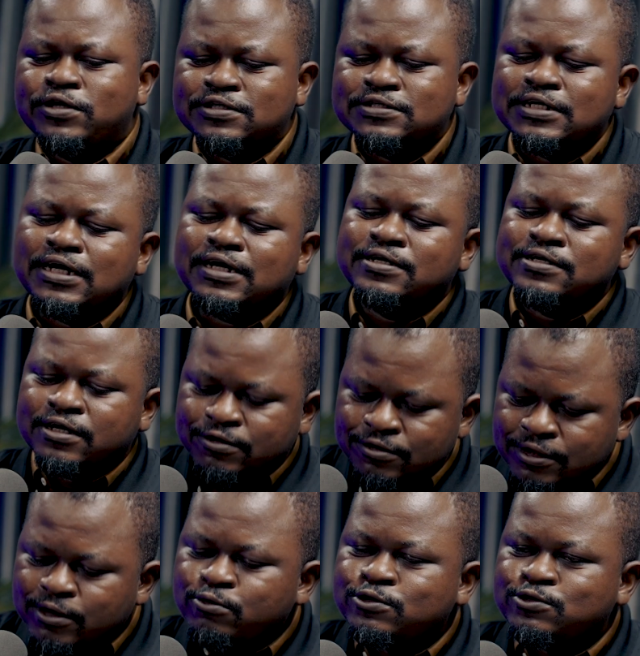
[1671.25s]
exactly are
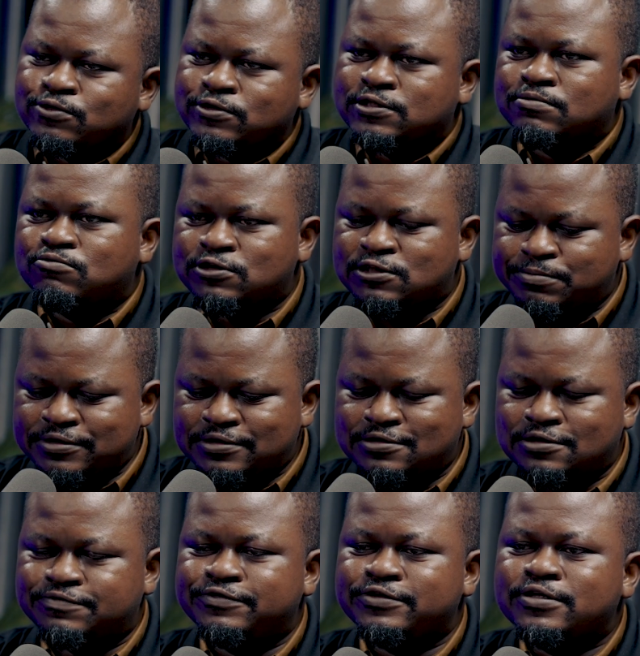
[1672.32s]
what
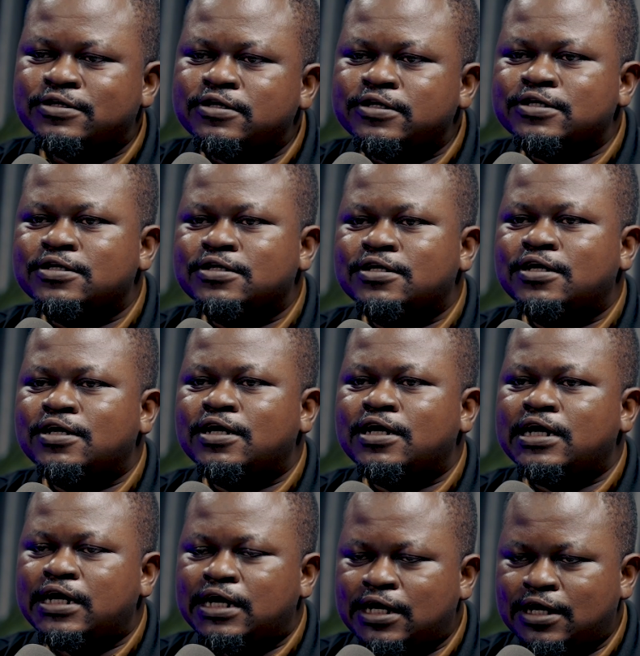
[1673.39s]
specifically
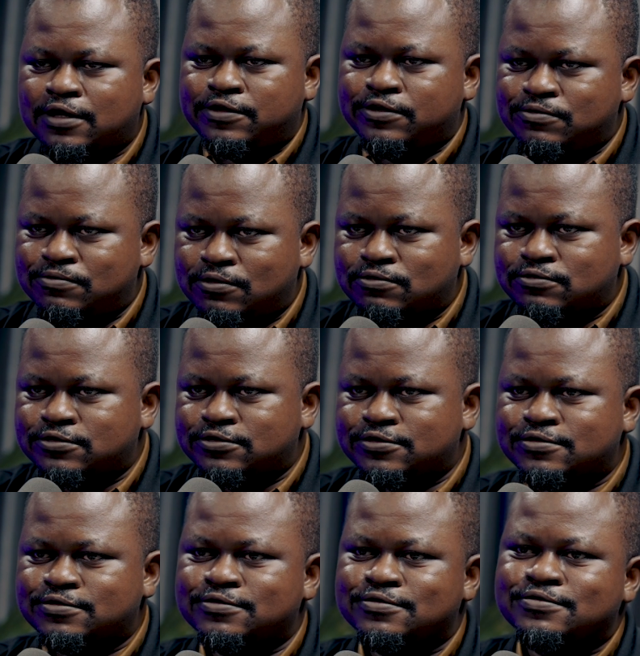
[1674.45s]
are their
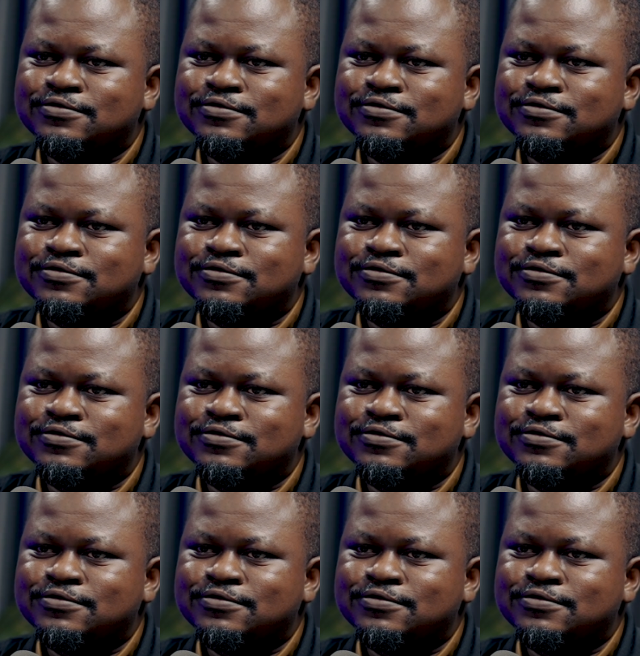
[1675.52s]
roles?